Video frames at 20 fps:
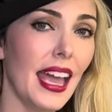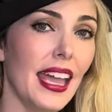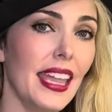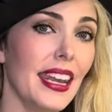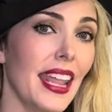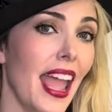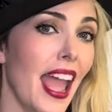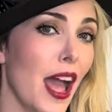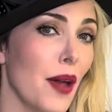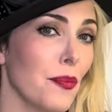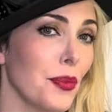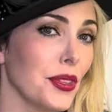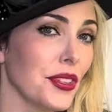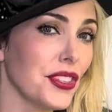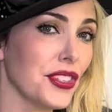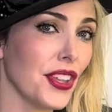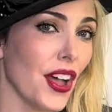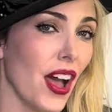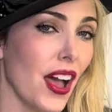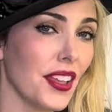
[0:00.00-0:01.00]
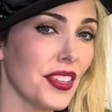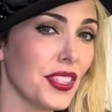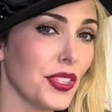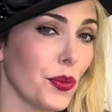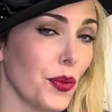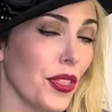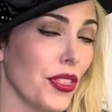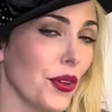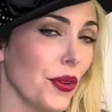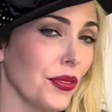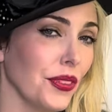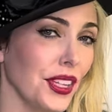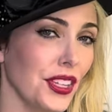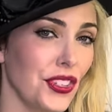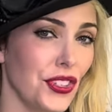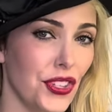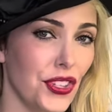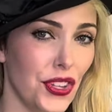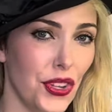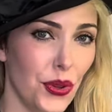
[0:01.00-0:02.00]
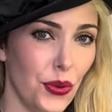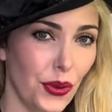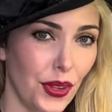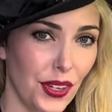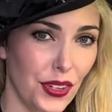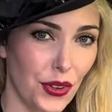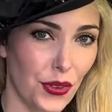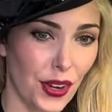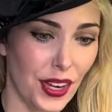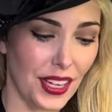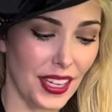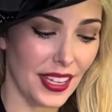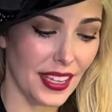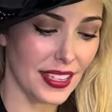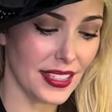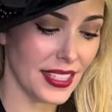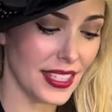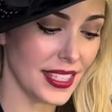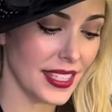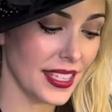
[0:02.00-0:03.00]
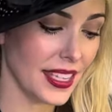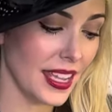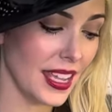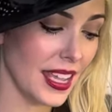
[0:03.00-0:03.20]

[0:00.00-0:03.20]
an applesauce with only two ingredients.